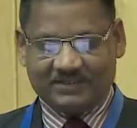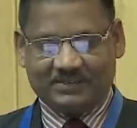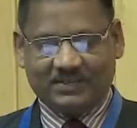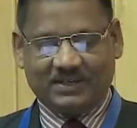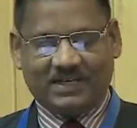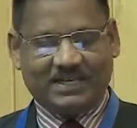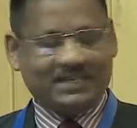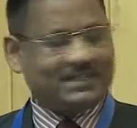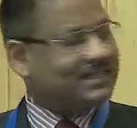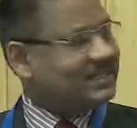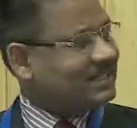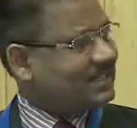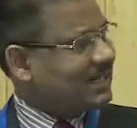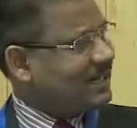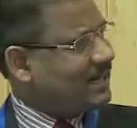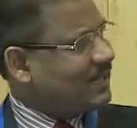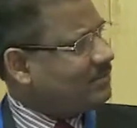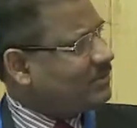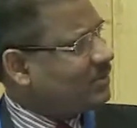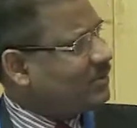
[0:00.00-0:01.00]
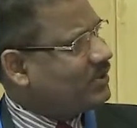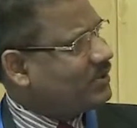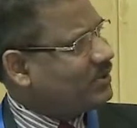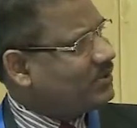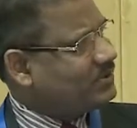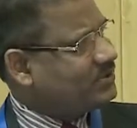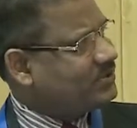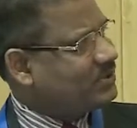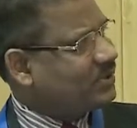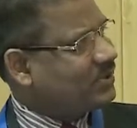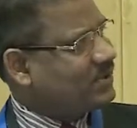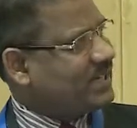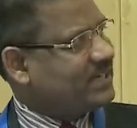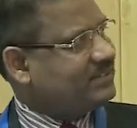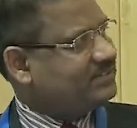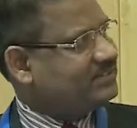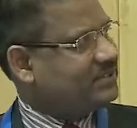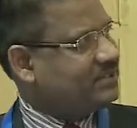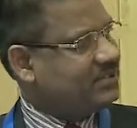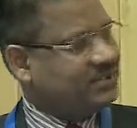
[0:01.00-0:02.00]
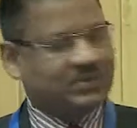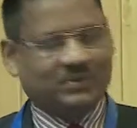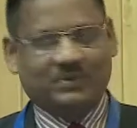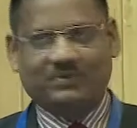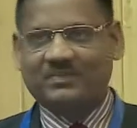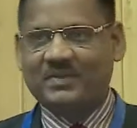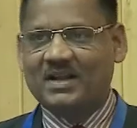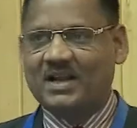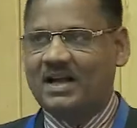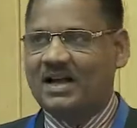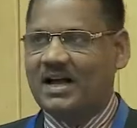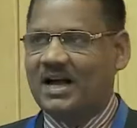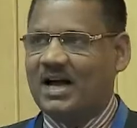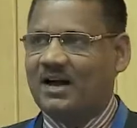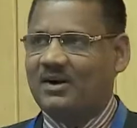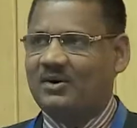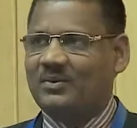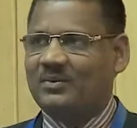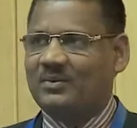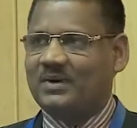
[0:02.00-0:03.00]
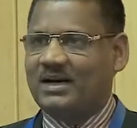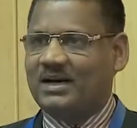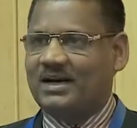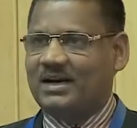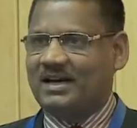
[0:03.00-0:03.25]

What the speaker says: So here I'm going to showcase to you how